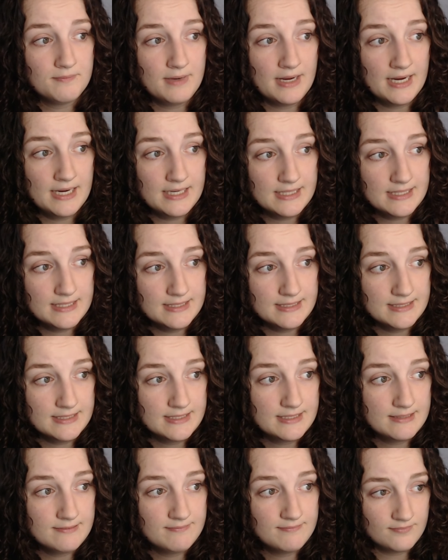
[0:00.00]

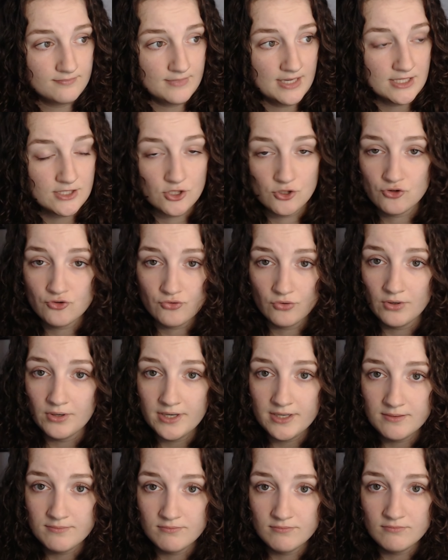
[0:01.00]
and it
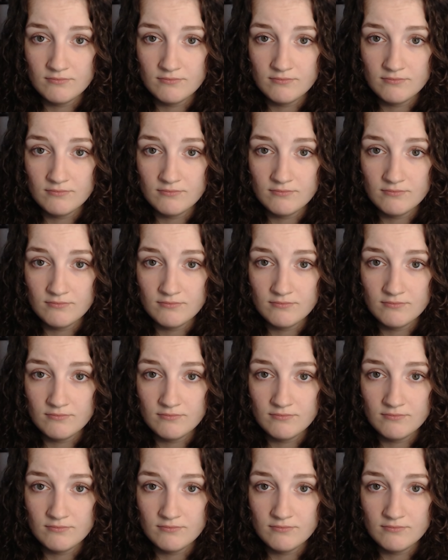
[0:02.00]
destroyed